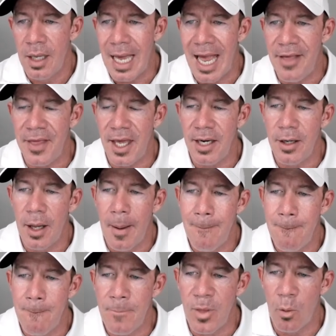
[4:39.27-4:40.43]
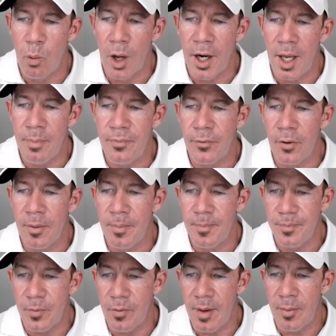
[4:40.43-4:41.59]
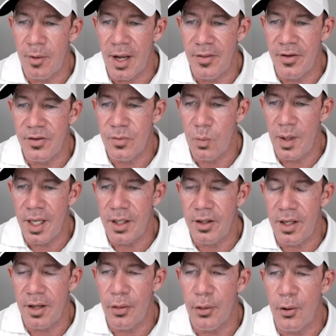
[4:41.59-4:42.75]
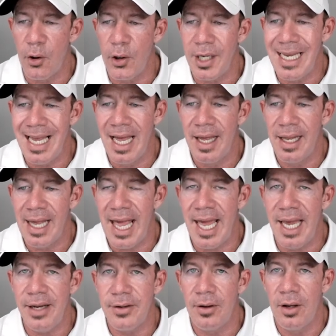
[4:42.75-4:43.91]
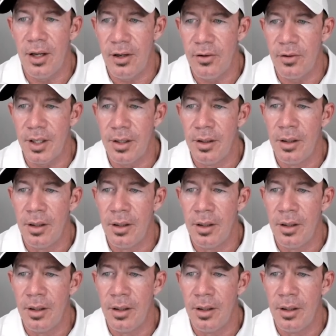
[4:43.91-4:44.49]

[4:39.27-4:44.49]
and then the run up from, remember on this wick, you had thirty-eight hundred